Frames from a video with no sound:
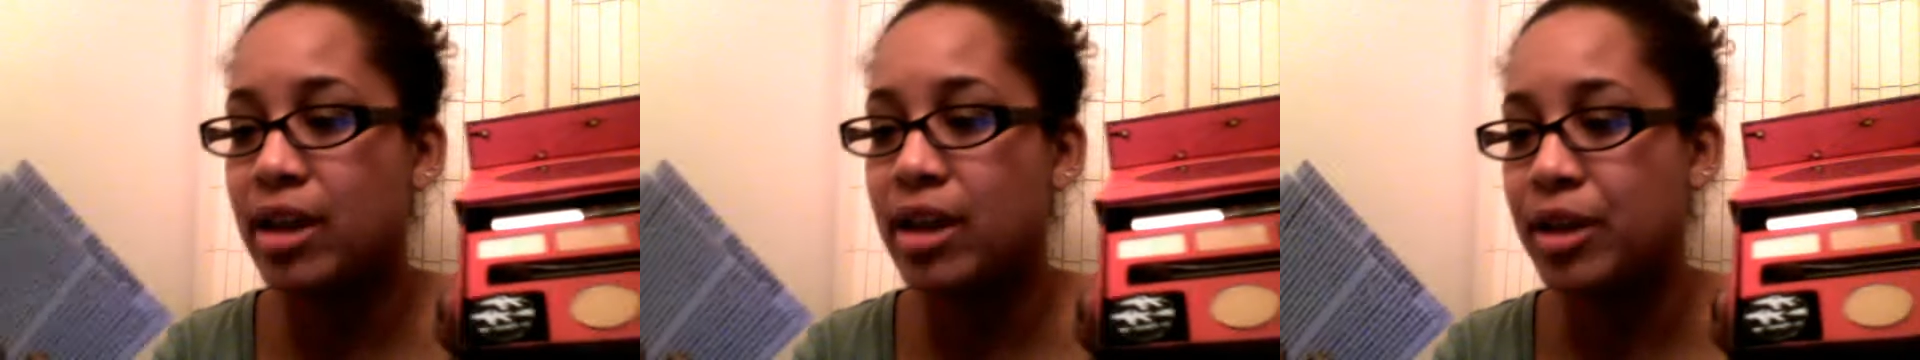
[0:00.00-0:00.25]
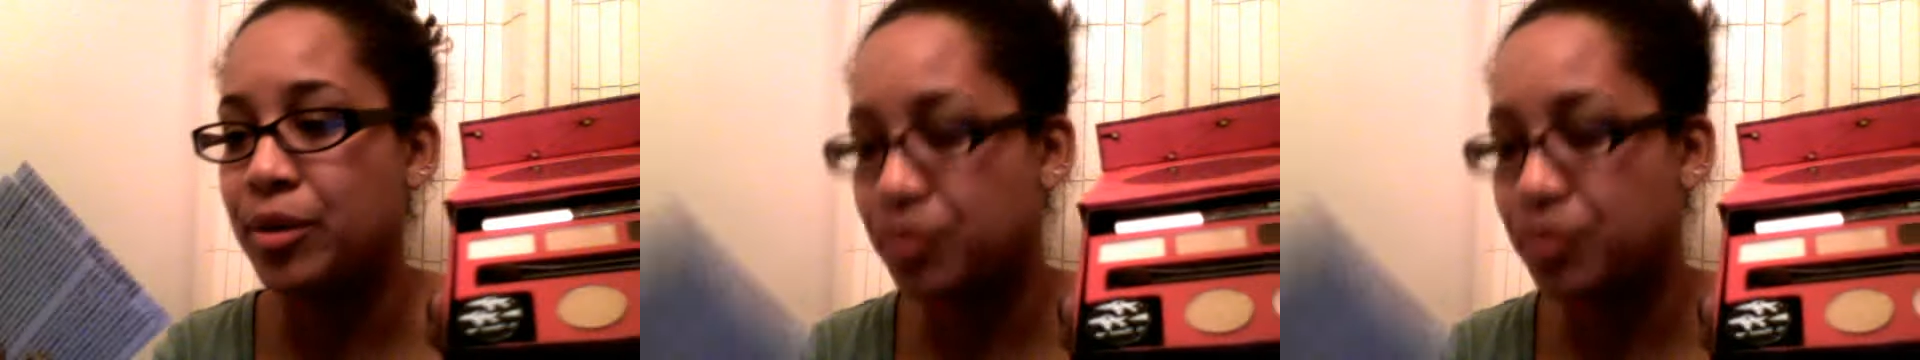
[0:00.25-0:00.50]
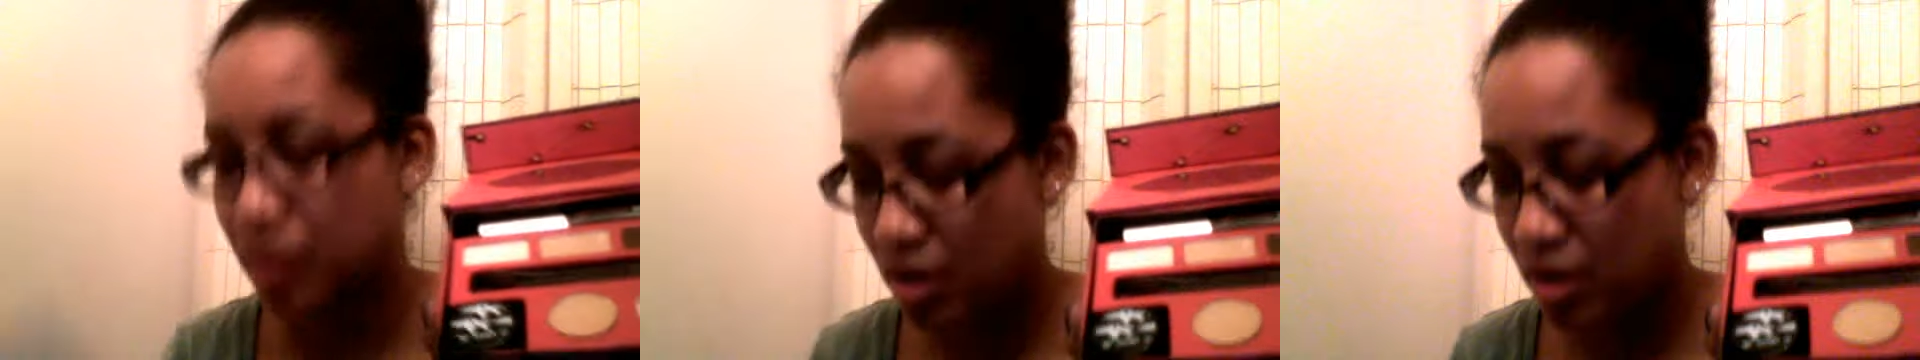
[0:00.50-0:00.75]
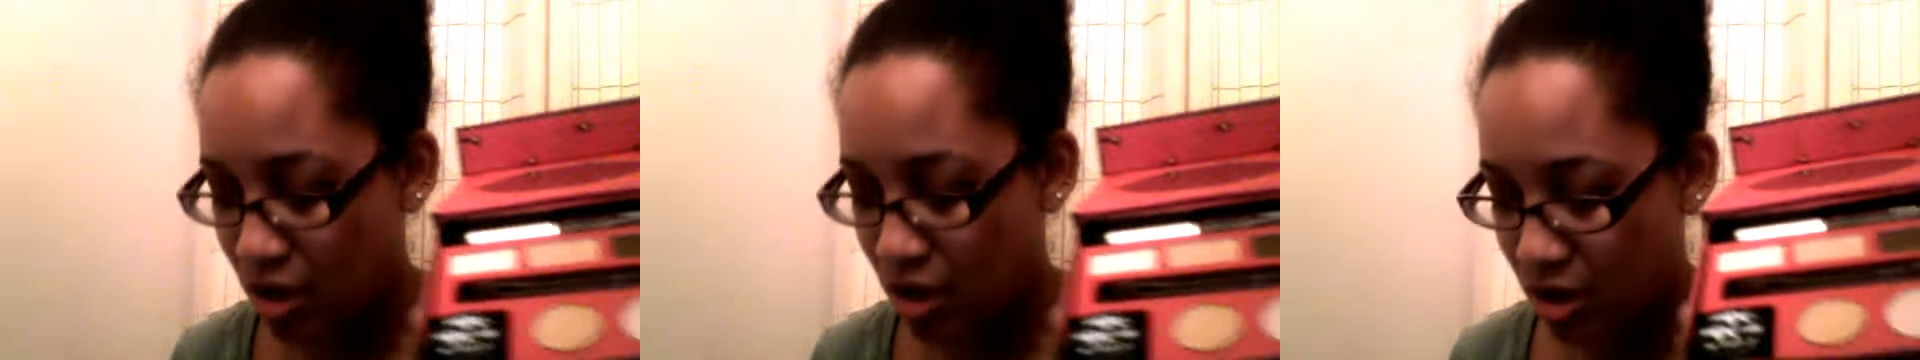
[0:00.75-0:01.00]
here.
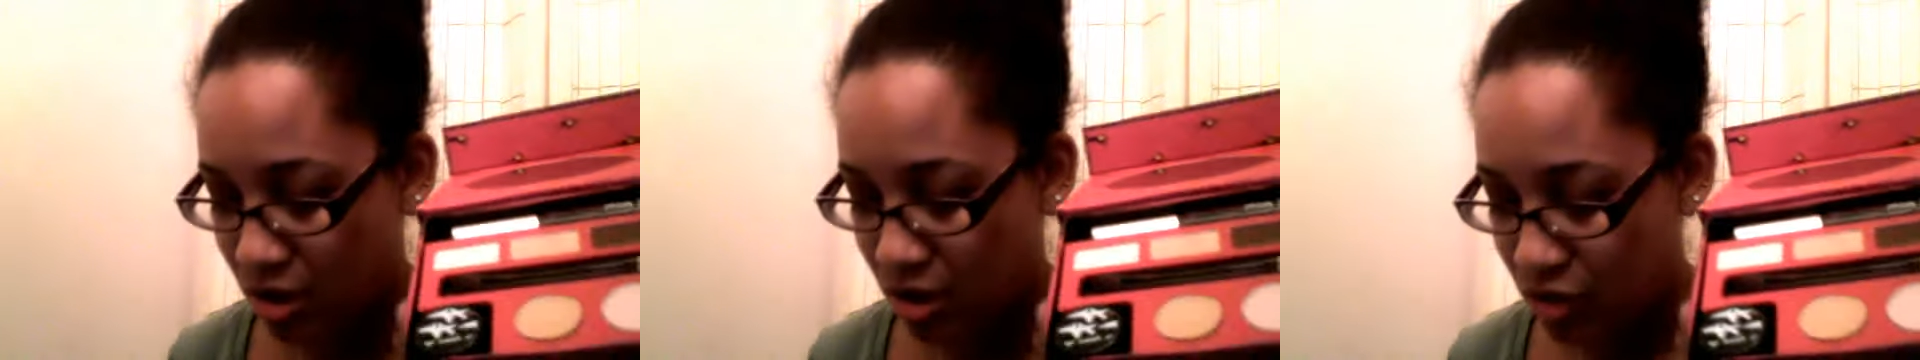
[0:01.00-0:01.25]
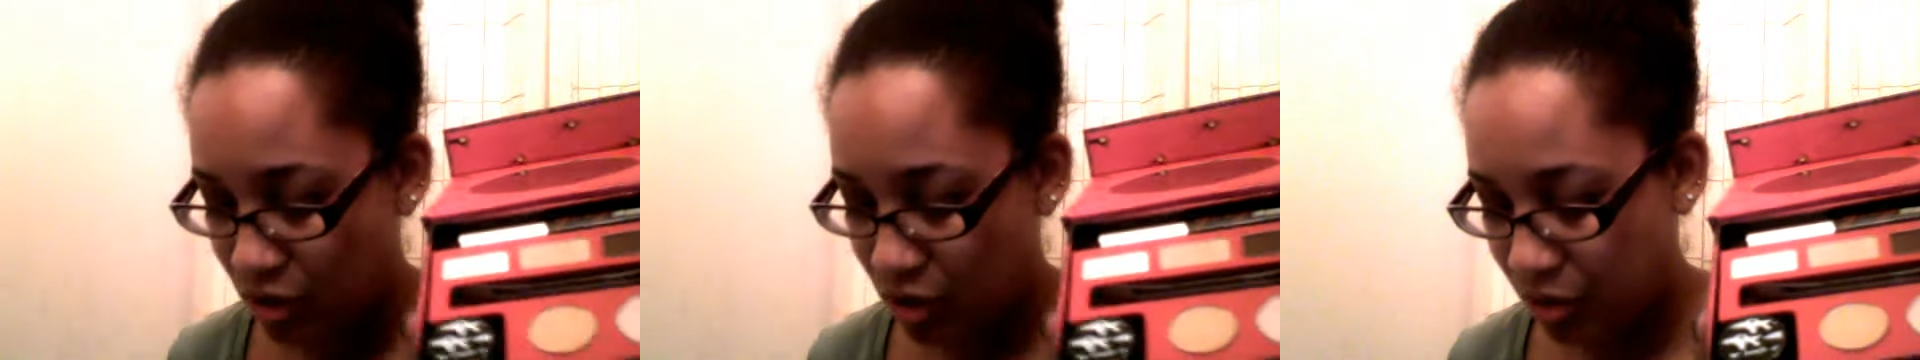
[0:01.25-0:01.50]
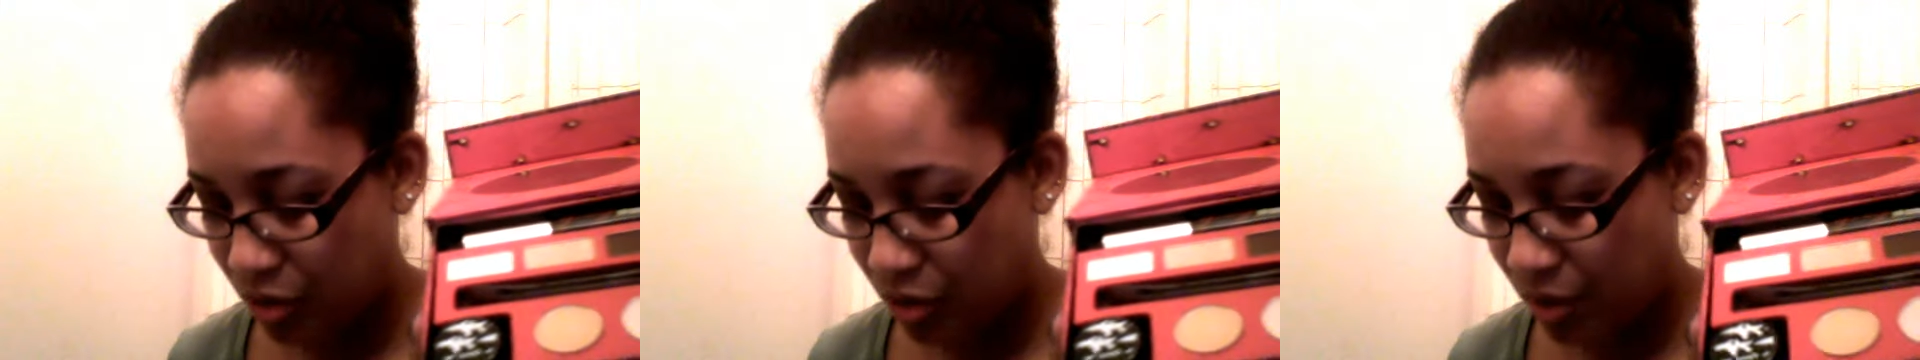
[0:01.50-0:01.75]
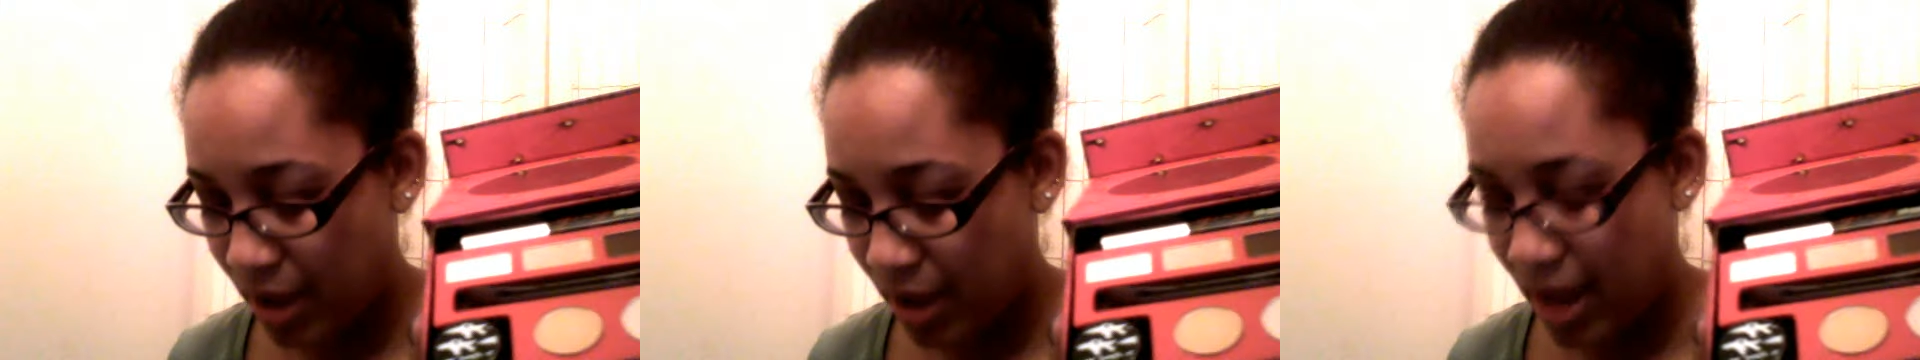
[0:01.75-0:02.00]
So
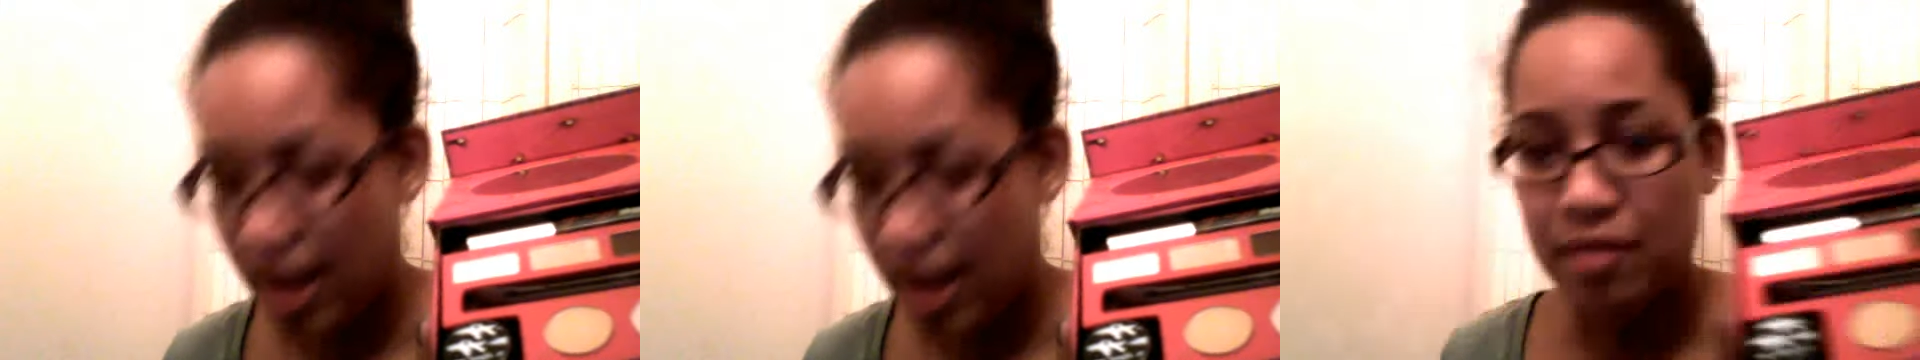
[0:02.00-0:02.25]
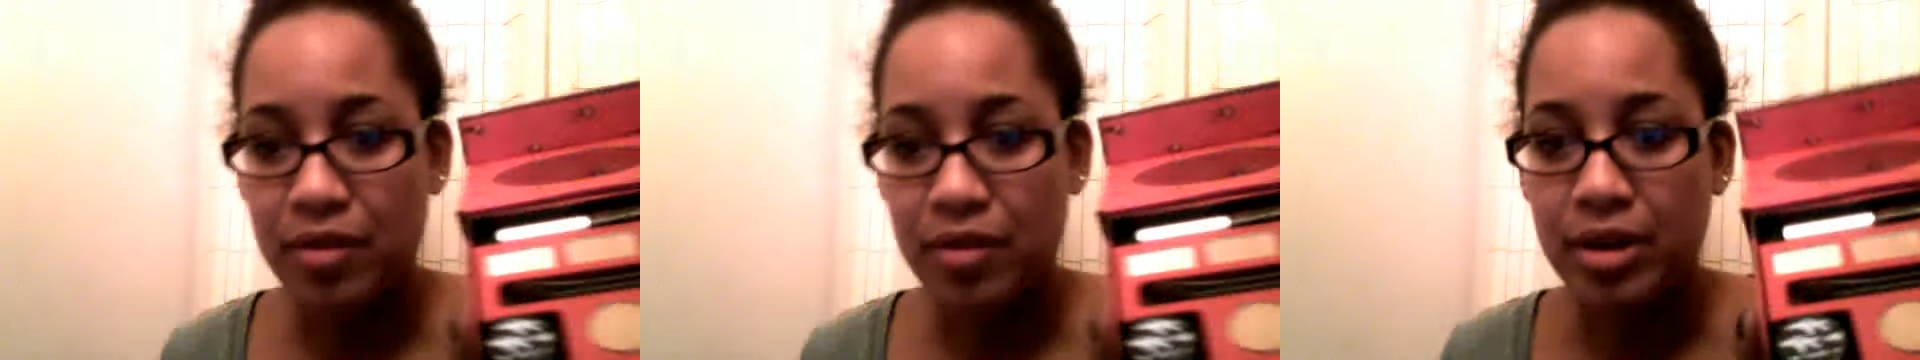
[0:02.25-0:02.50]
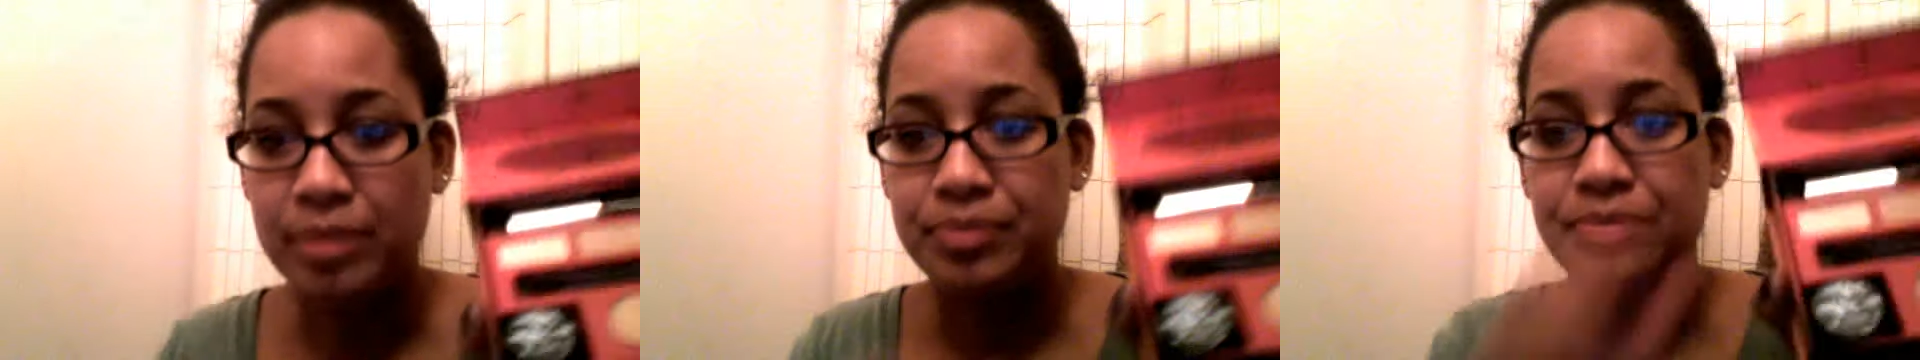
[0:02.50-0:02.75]
you have, um,